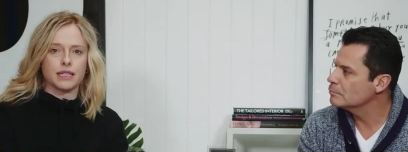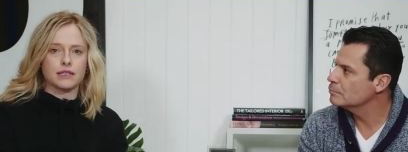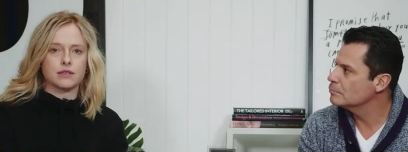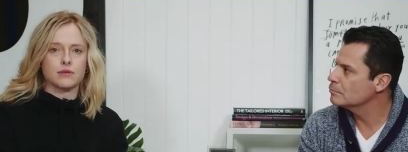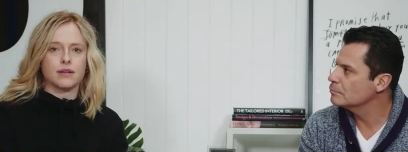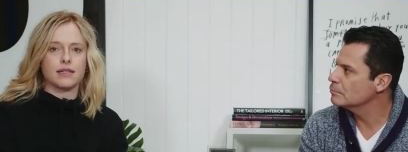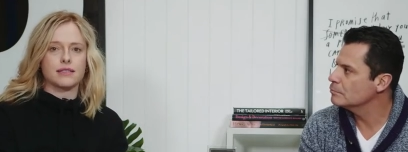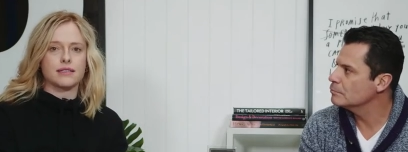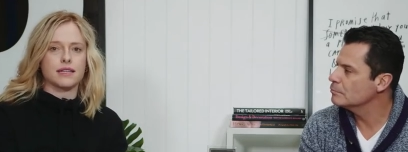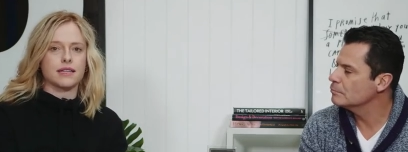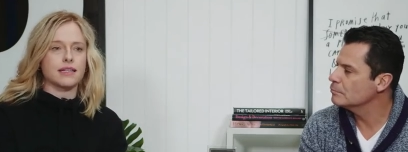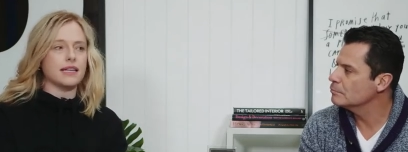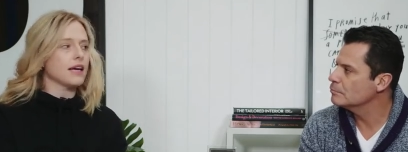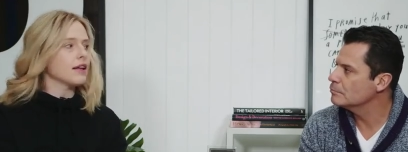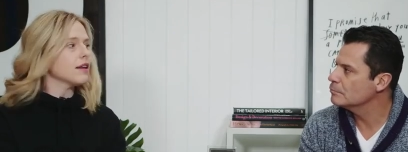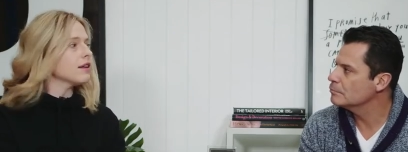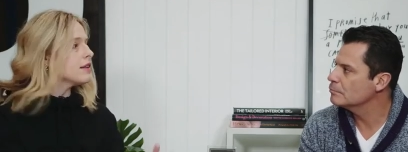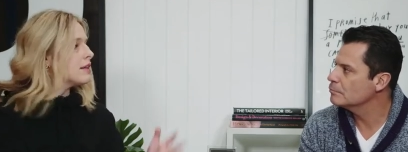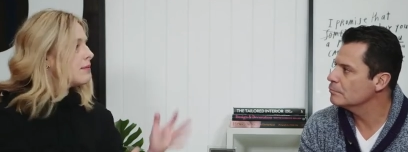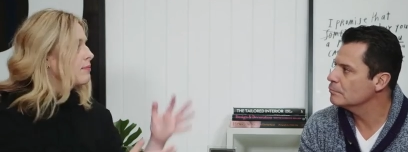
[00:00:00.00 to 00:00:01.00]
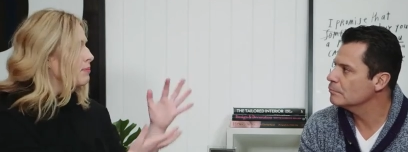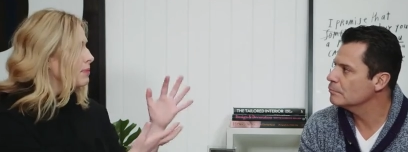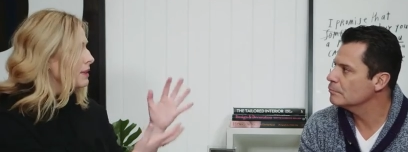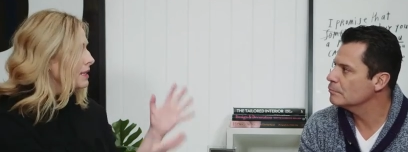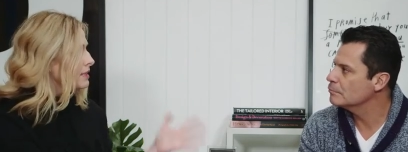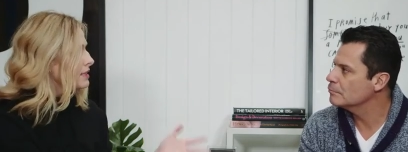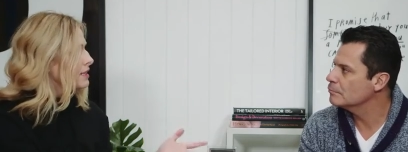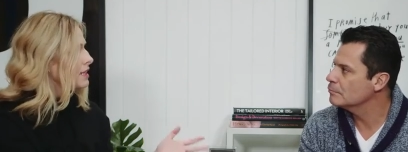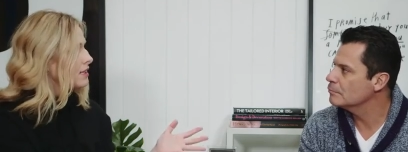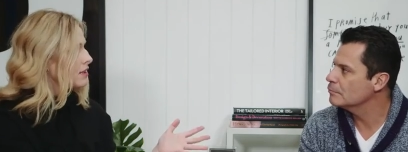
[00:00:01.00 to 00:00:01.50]
Speaker 1: X, Y, and Z. Now, the
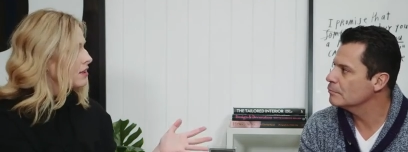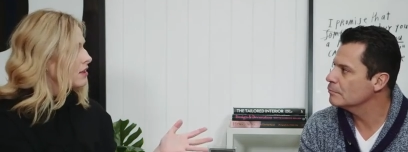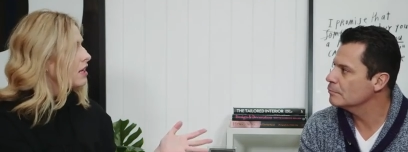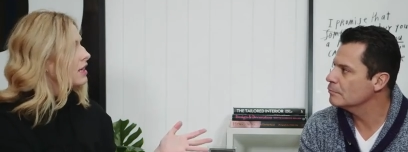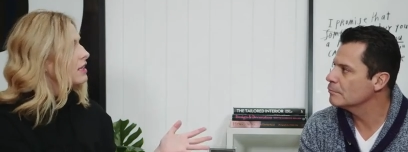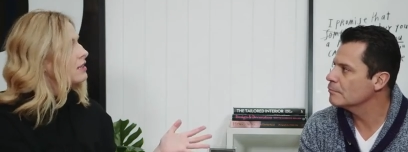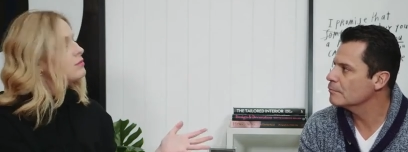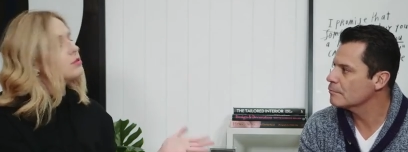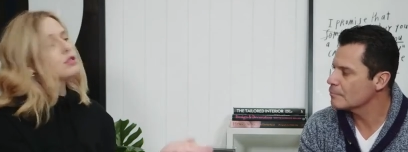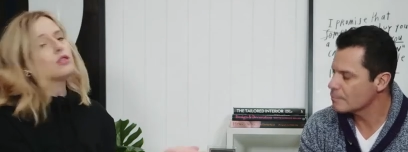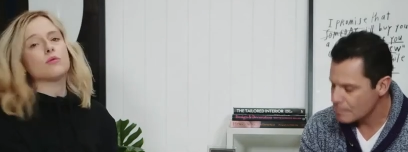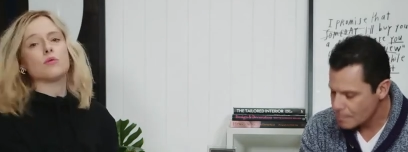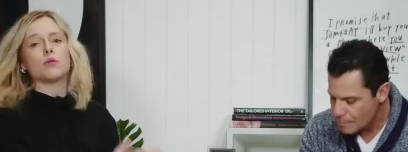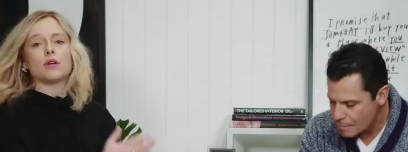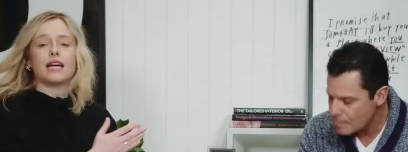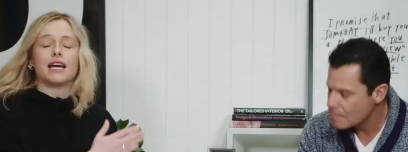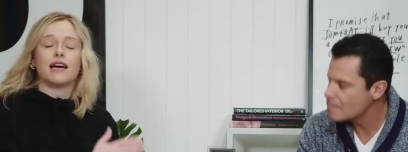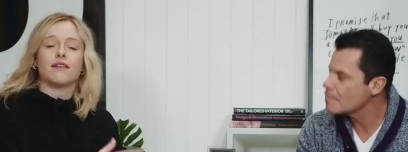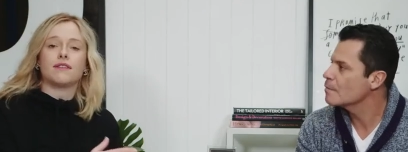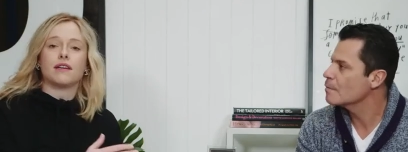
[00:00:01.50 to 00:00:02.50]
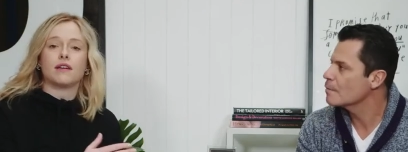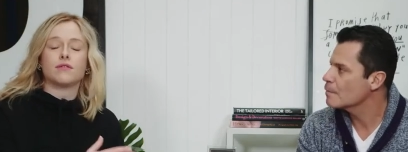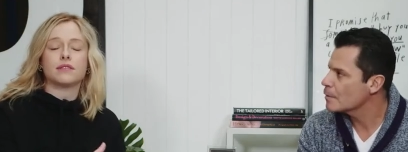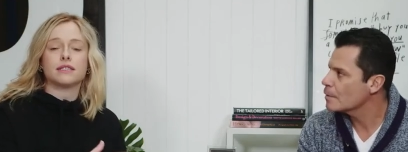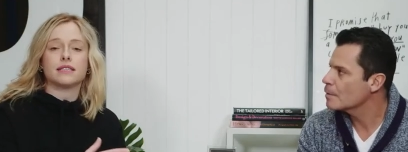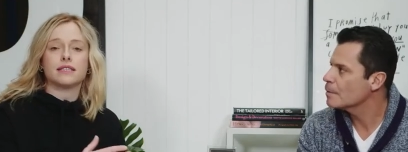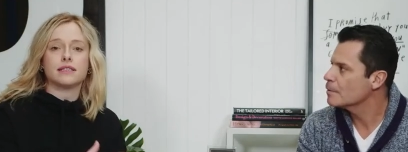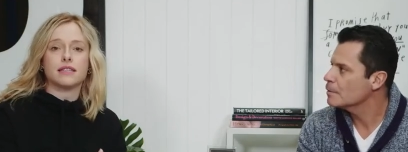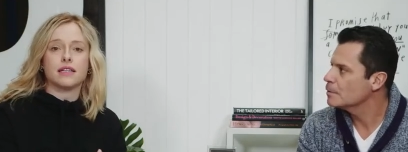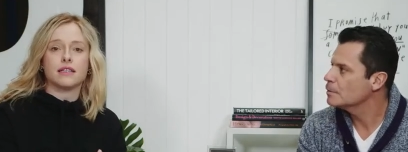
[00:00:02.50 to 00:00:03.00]
big ticket items, you want to have that
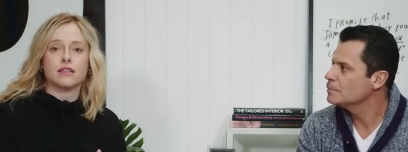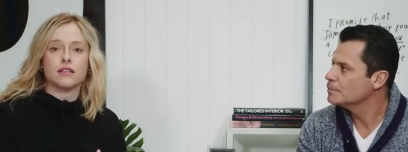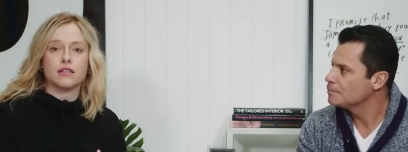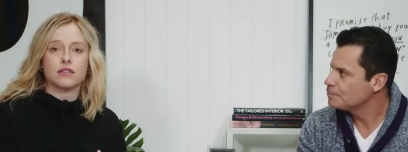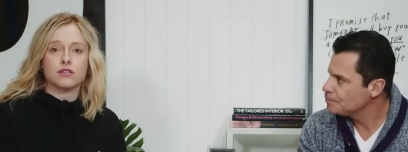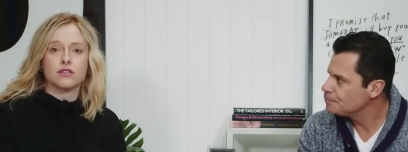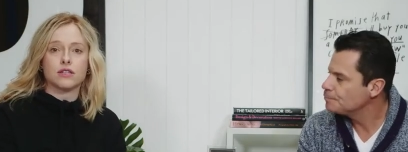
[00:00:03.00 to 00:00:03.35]
really set and